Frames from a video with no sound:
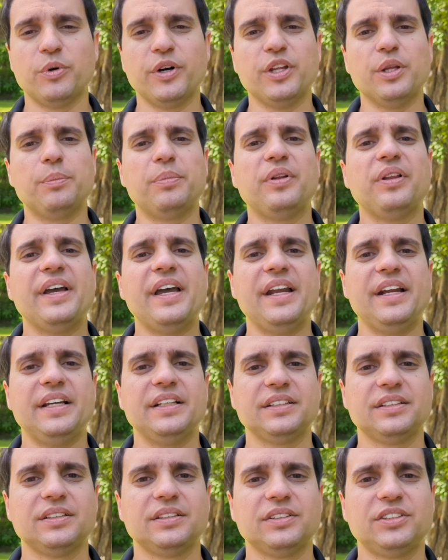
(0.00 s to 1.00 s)
where the planet
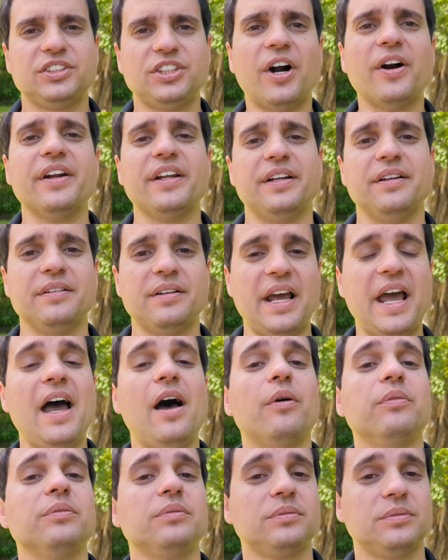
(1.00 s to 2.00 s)
started
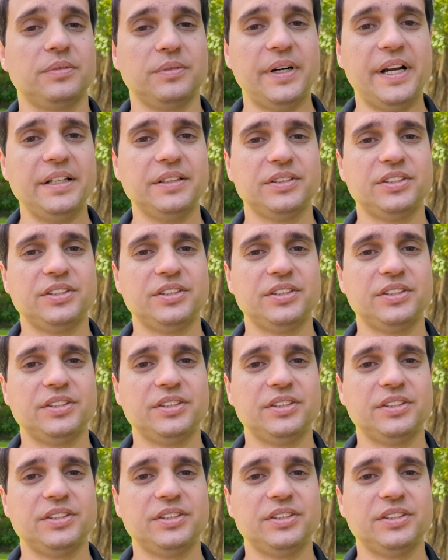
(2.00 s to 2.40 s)
out, right?